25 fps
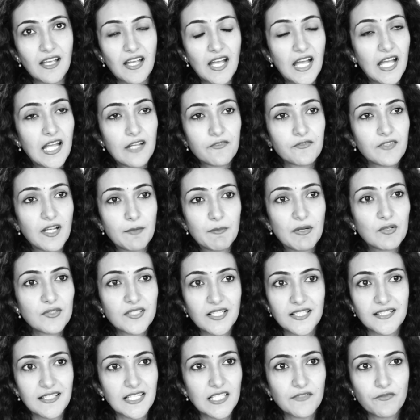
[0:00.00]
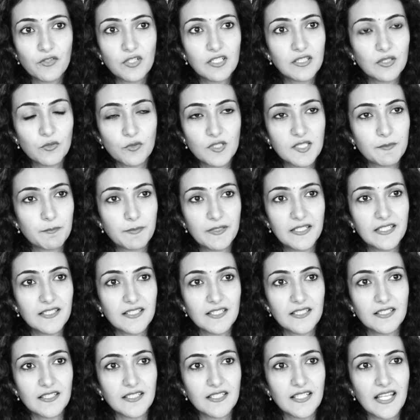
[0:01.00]
I have come out successful in those
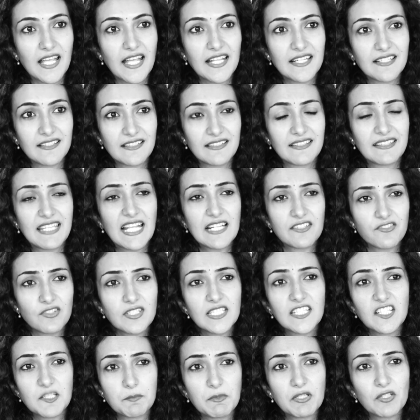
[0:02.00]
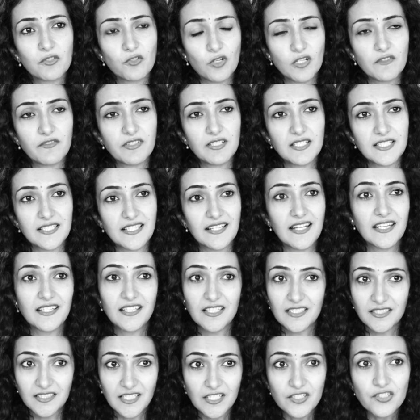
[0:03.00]
places, and that really gives me the confidence that I
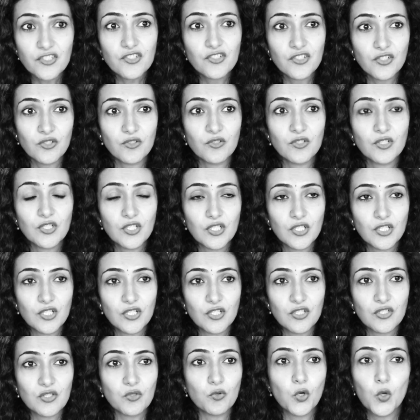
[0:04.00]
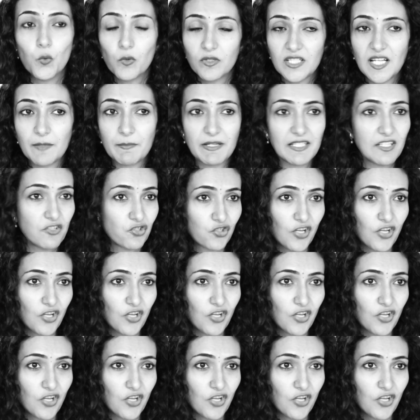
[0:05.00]
can continue to overcome any